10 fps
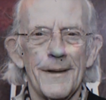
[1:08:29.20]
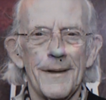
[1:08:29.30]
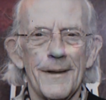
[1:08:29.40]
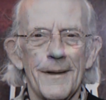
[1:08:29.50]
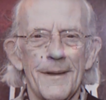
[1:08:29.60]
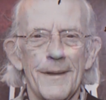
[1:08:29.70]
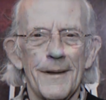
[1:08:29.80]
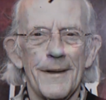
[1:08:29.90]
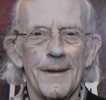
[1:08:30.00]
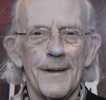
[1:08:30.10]
He's not
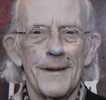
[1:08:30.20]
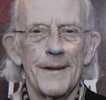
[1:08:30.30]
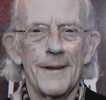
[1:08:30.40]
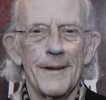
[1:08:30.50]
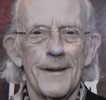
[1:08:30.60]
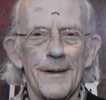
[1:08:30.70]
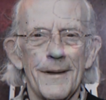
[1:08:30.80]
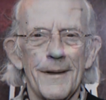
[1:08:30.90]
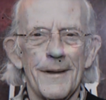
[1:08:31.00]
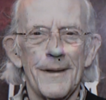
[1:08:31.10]
only very endearing,
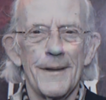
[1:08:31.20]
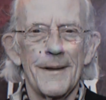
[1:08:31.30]
but also